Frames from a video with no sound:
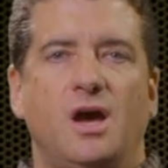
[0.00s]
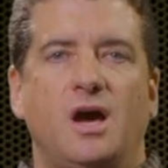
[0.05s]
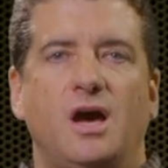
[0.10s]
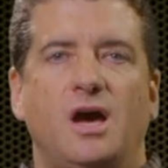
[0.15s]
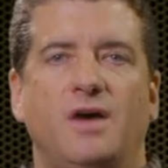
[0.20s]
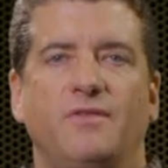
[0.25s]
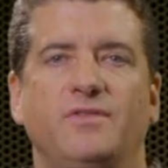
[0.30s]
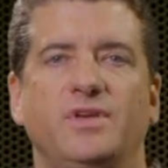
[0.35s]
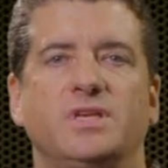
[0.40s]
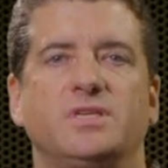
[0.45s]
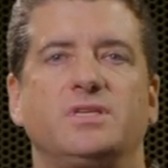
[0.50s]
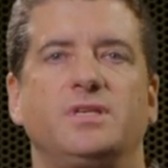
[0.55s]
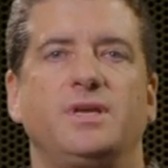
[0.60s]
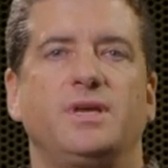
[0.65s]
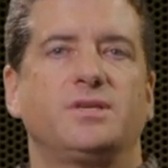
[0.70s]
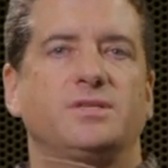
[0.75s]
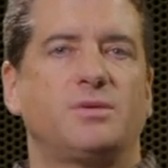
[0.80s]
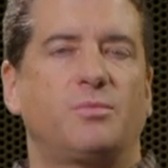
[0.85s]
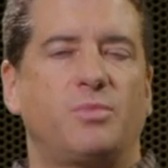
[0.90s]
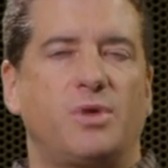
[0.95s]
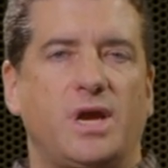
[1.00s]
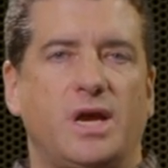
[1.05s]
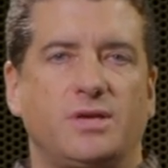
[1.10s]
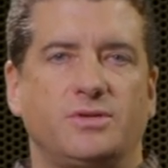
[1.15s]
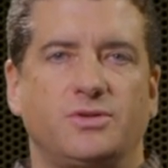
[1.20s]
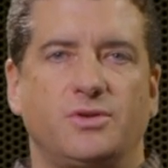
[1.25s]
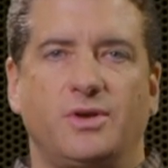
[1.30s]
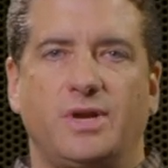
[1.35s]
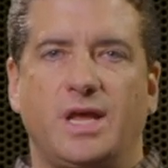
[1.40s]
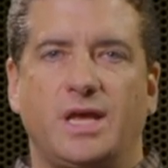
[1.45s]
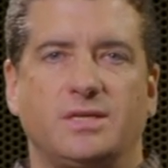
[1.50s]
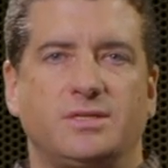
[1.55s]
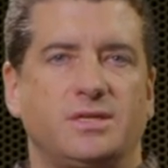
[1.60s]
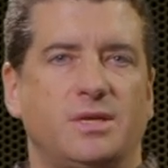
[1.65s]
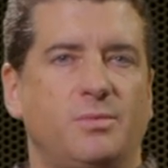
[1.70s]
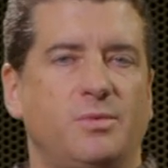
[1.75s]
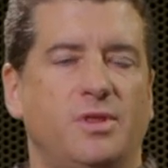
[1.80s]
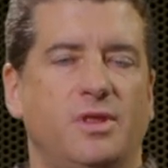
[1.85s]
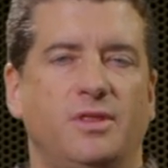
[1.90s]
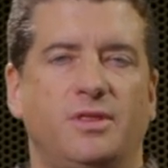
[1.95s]
Obviously, as a browser, it has
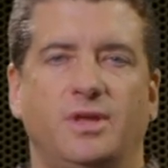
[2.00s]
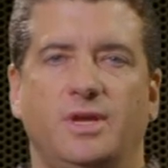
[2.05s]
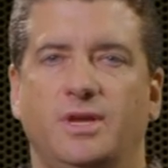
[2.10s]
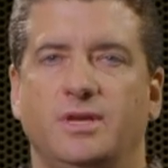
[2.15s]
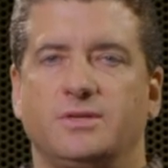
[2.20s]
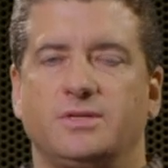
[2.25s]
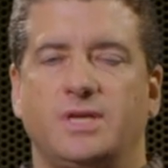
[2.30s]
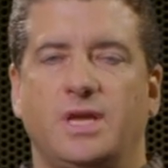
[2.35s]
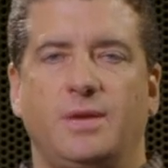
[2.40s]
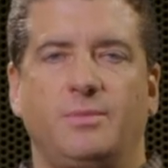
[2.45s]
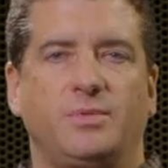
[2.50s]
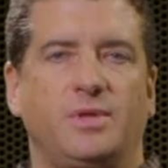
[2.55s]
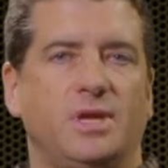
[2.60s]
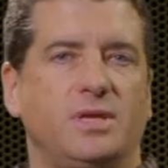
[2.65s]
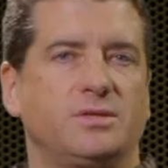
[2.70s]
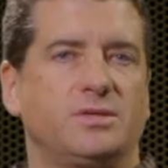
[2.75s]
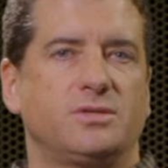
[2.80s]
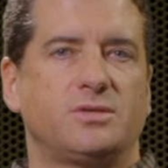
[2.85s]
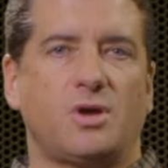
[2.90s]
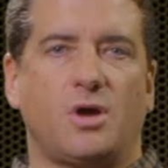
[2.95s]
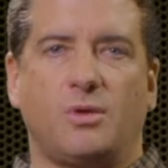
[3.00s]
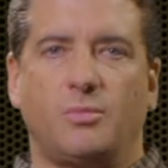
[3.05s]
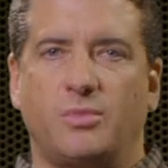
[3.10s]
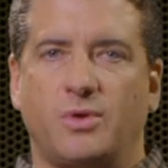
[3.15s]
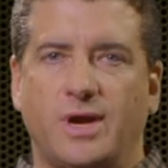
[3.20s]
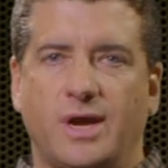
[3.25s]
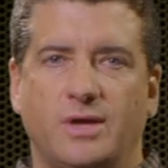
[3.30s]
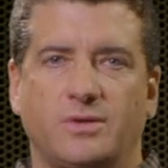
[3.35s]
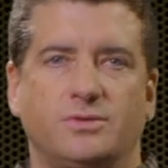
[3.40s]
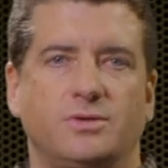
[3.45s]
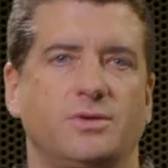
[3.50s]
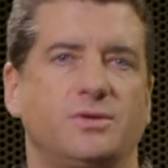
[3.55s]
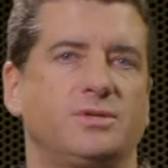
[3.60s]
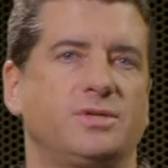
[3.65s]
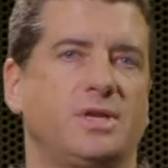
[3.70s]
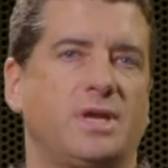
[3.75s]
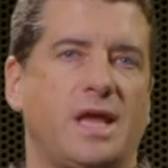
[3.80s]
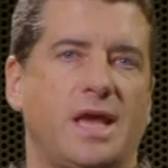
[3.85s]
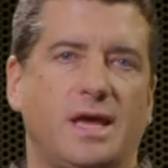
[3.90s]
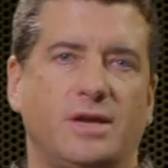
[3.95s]
some of the th same things as all browsers
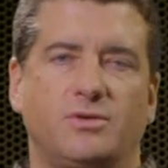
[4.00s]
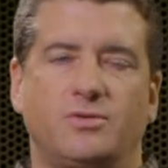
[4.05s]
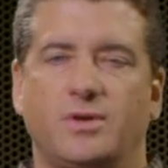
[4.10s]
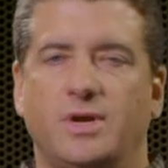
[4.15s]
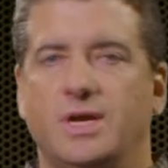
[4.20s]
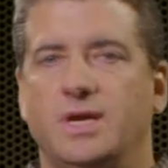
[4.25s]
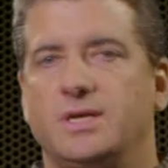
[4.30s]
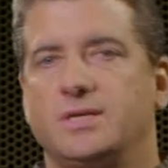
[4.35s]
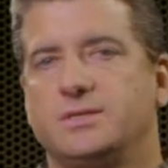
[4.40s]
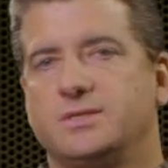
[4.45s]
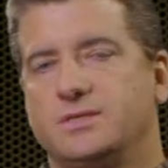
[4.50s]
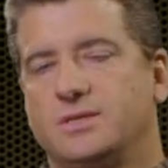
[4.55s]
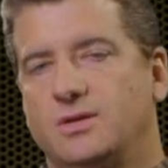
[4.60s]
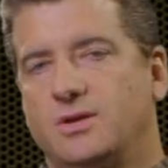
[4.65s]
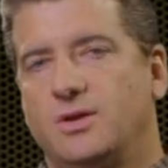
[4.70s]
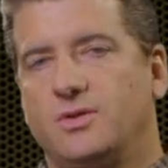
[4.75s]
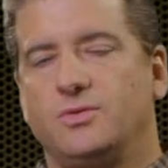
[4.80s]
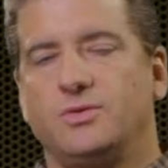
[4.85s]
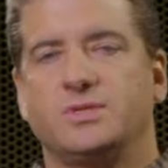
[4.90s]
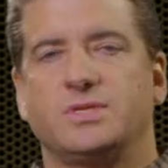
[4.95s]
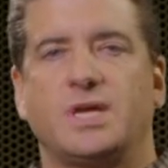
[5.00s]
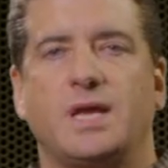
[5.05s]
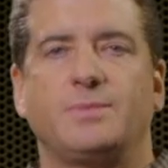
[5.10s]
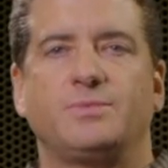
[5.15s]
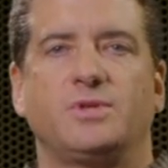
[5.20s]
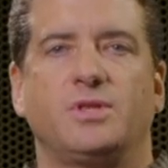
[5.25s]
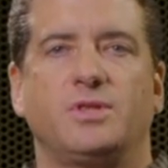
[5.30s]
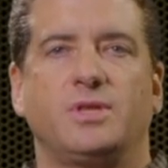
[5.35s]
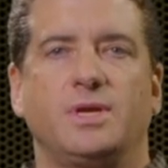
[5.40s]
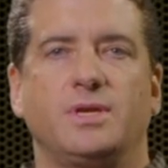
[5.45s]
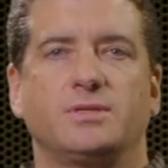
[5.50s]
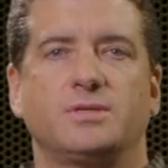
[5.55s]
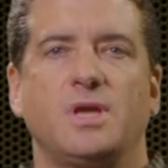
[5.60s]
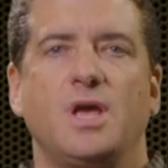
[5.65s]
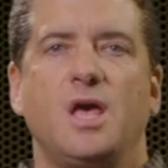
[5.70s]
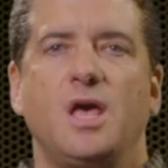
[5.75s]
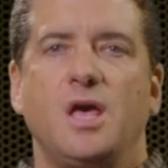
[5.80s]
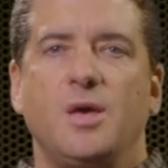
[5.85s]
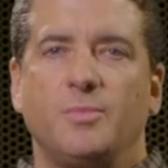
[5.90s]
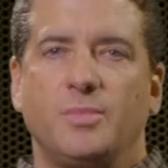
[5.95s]
and address and all those types of things.
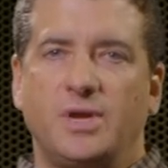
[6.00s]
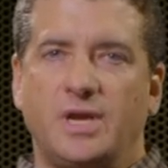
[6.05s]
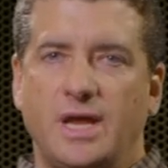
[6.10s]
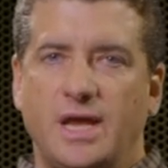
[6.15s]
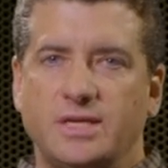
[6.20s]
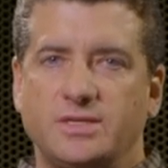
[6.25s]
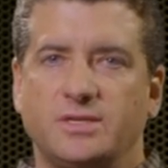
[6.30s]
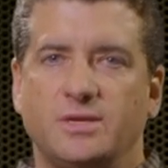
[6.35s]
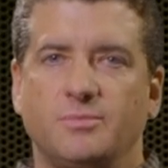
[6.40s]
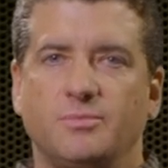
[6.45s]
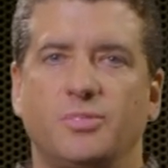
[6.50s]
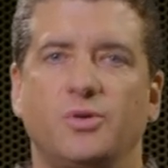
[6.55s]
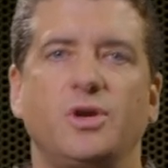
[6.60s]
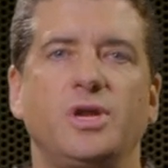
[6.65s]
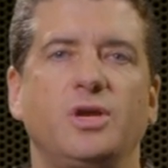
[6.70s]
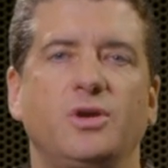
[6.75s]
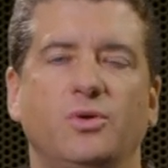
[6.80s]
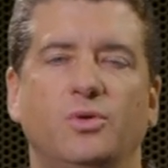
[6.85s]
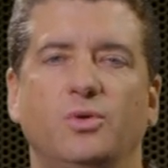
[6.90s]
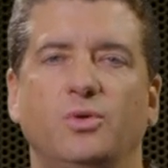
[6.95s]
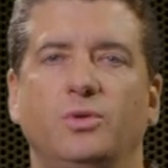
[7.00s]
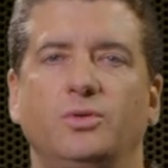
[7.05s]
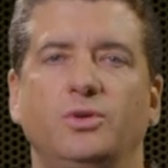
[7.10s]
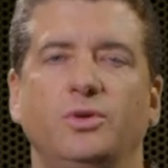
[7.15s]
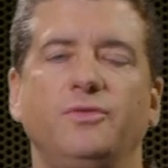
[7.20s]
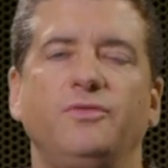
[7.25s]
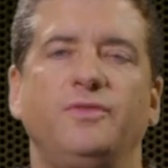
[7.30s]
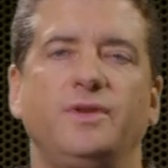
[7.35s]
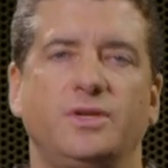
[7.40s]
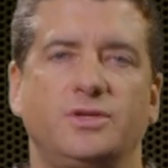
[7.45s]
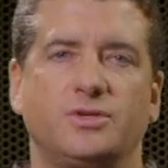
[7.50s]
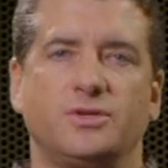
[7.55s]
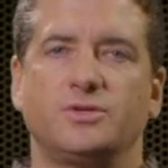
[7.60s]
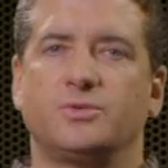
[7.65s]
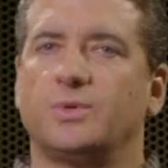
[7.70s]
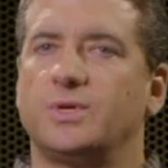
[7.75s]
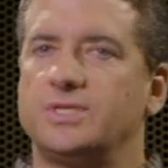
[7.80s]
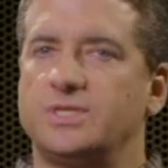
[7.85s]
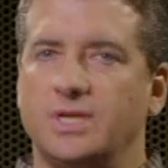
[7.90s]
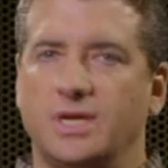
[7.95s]
But it has some pretty cool new
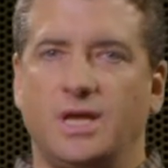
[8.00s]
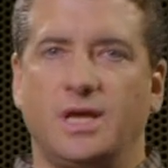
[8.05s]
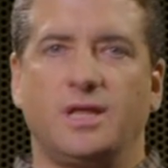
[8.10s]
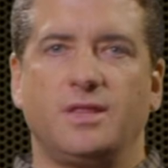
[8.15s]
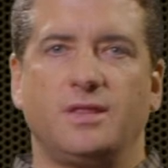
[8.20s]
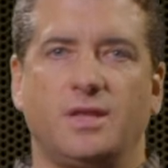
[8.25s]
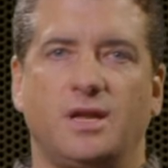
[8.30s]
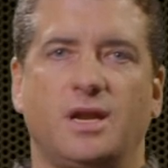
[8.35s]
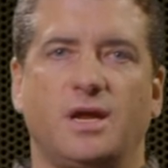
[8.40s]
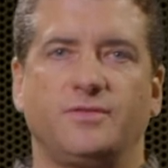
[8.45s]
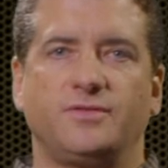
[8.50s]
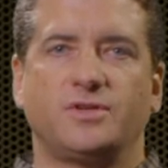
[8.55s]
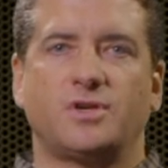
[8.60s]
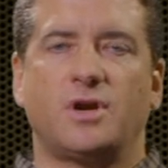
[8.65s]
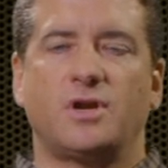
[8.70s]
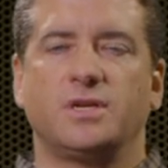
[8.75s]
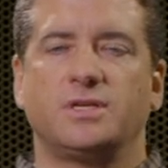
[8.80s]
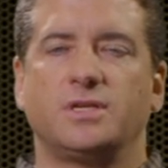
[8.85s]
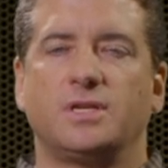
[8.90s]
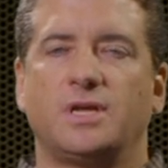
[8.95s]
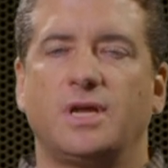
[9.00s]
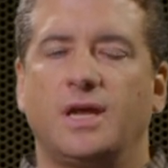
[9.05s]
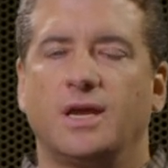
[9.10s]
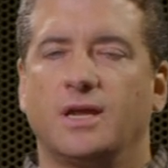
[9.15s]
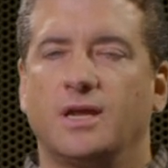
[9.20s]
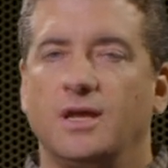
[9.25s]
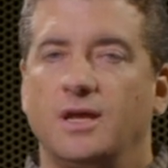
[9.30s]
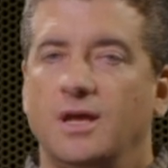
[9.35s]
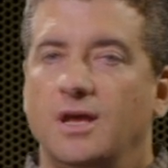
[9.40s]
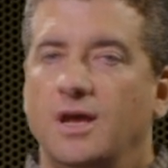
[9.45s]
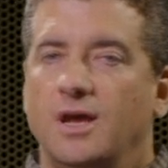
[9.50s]
features, once again, that I've started to like.